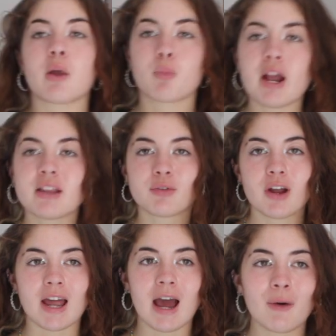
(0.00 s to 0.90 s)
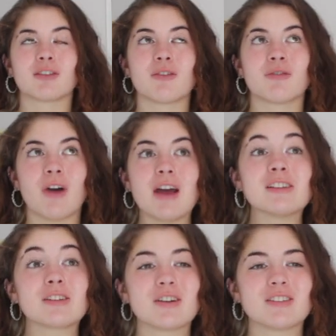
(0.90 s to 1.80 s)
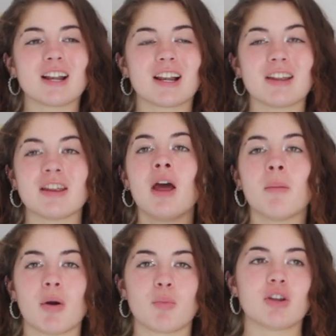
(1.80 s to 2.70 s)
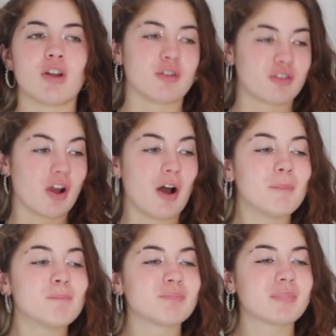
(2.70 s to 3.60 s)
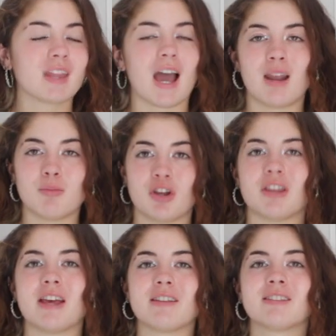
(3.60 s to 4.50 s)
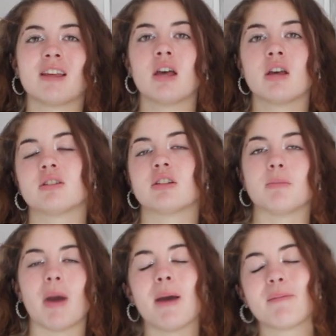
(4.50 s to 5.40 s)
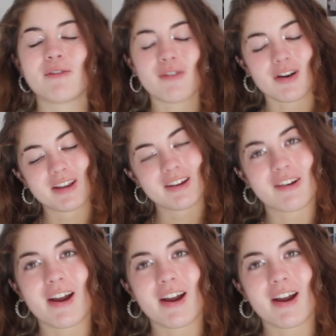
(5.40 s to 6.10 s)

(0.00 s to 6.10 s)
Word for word: and I'm wearing this right now. It's like 30 degrees in England. My window's shut, and I'm doing this you better be fucking